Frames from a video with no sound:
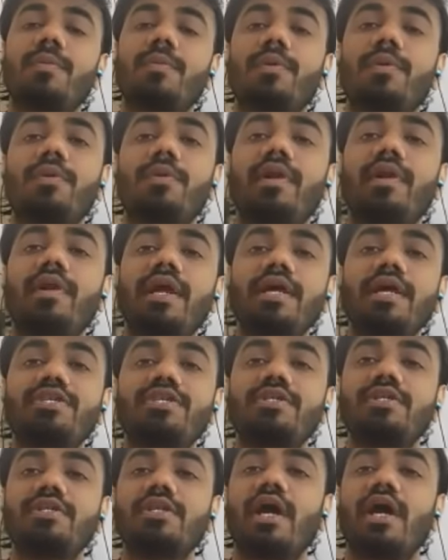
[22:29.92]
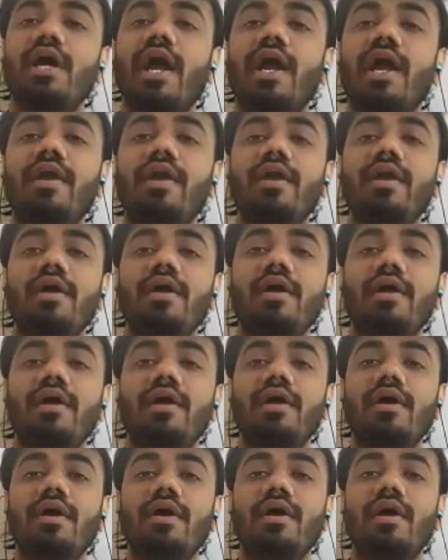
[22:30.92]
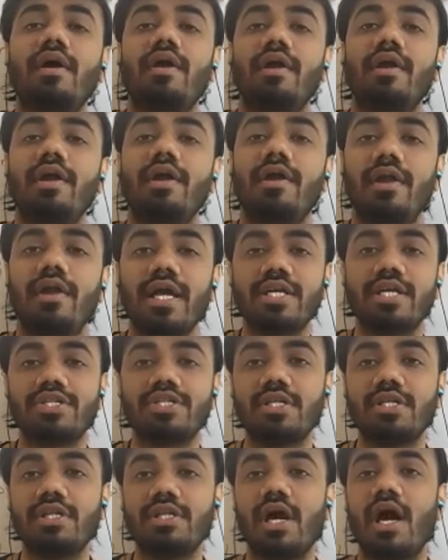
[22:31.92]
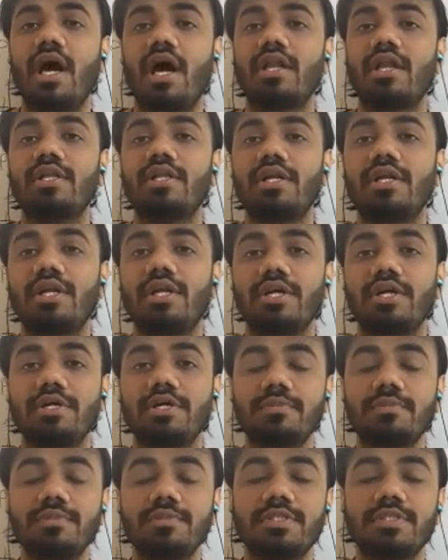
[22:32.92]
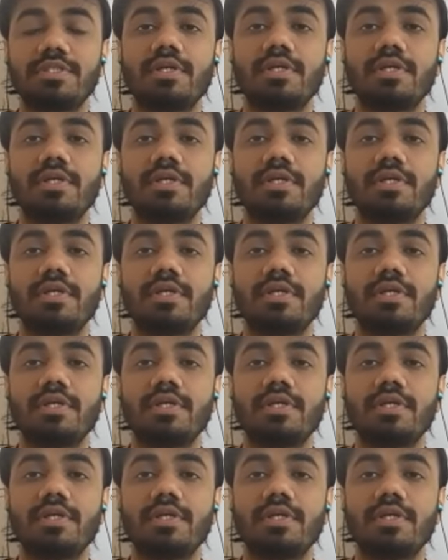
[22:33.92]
Protraction and retraction are the terms.